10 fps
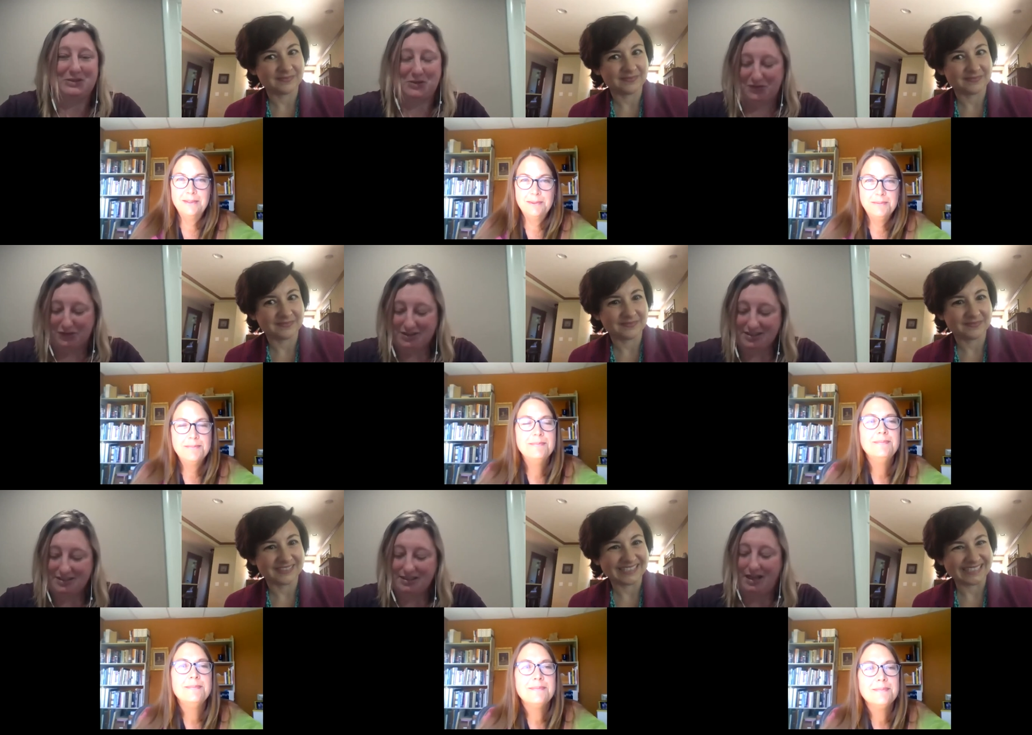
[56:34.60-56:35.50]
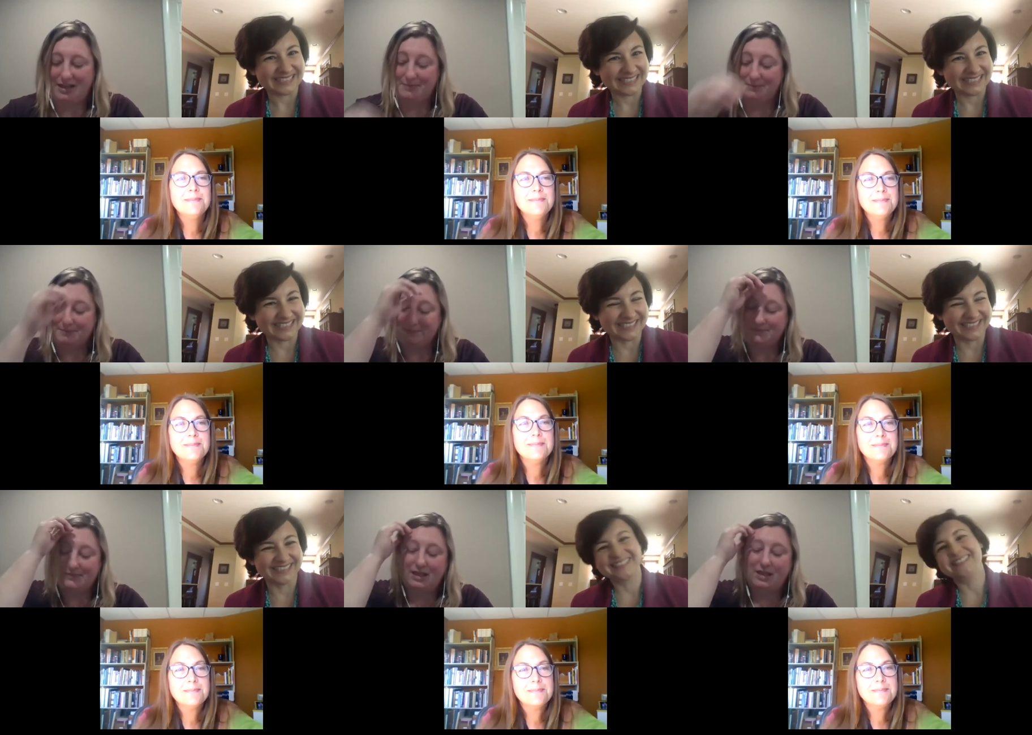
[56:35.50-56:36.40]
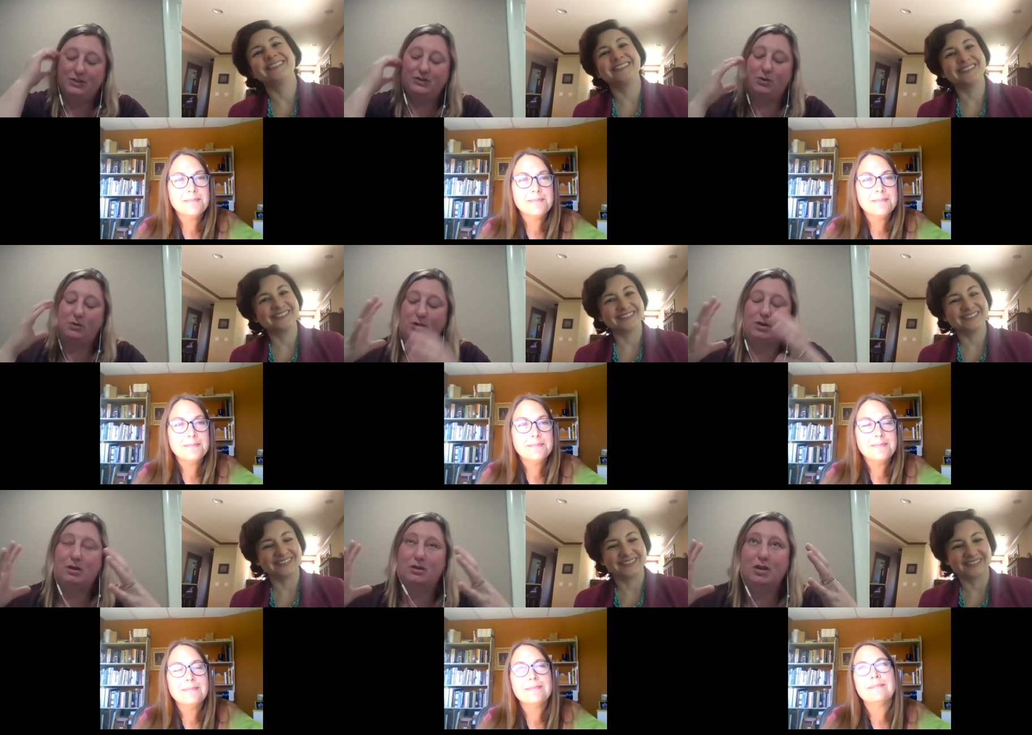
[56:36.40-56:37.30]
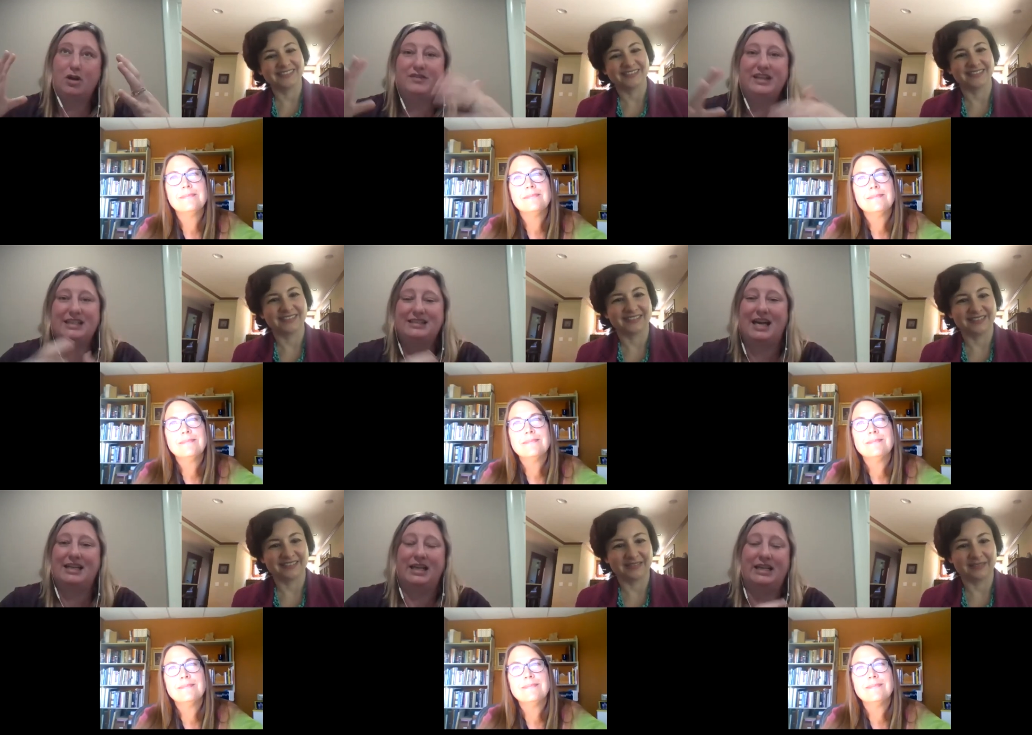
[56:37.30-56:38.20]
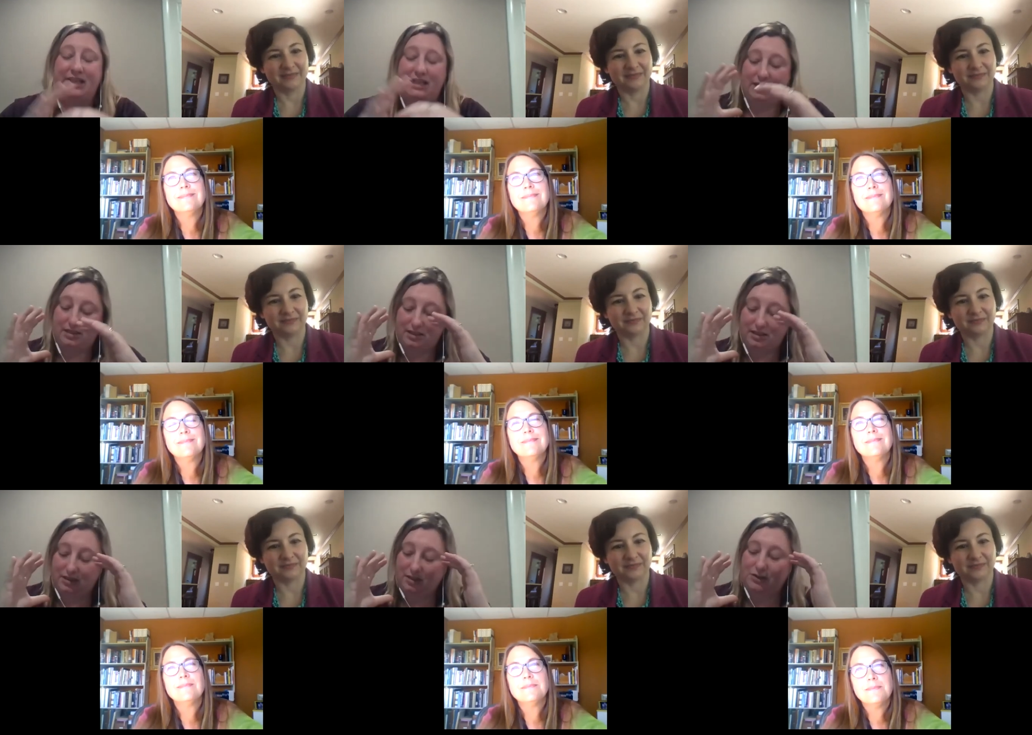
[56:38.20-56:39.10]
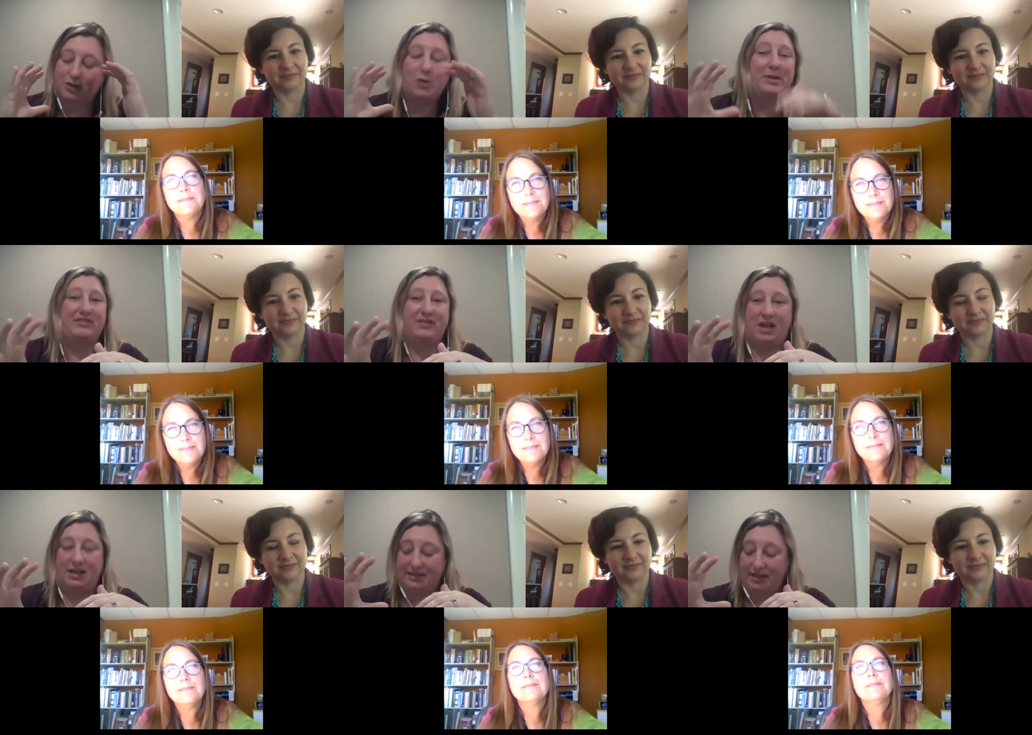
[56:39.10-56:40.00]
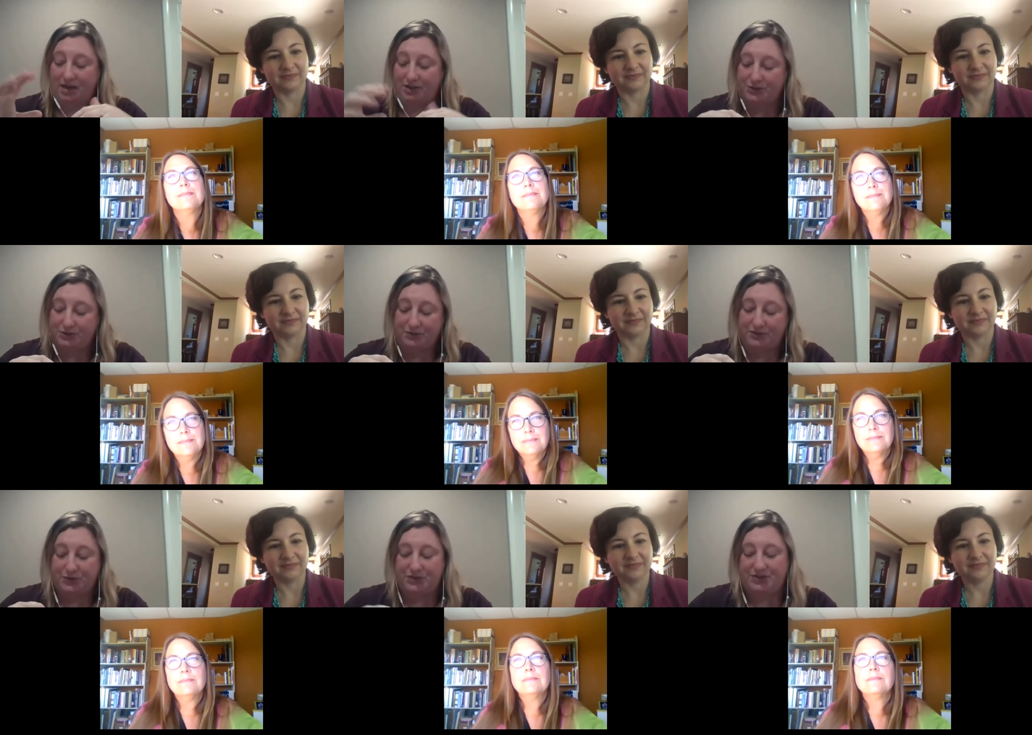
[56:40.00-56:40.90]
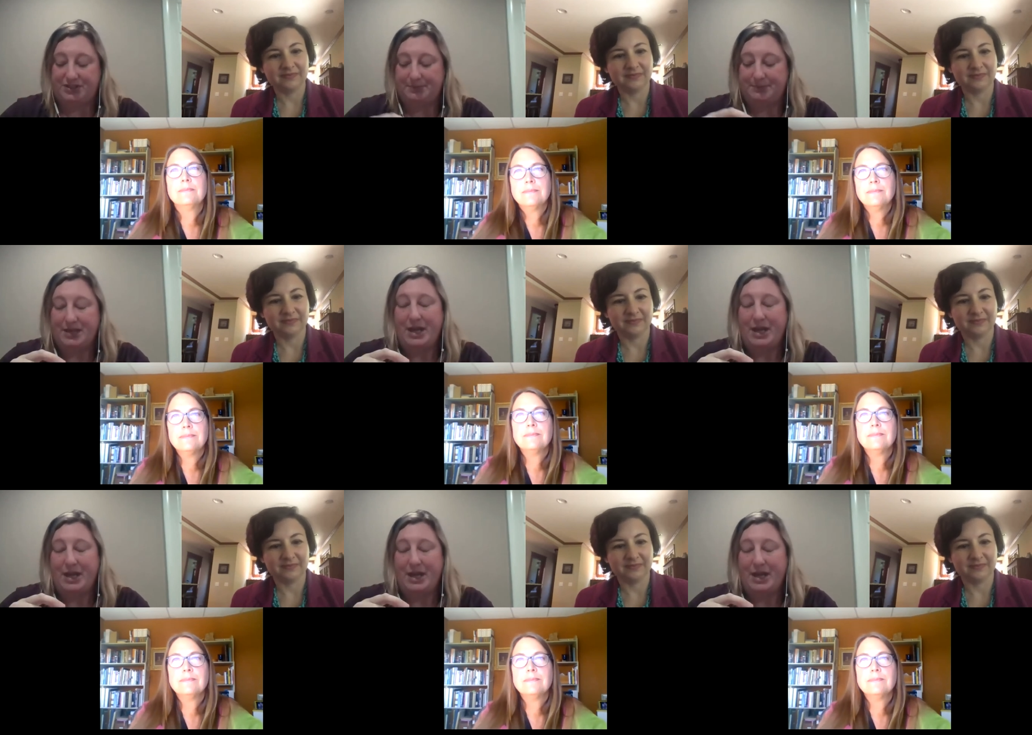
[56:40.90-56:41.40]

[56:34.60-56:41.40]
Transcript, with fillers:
Speaker 1: I'll go first. Um, so COVID has highlighted so many flaws in our food system,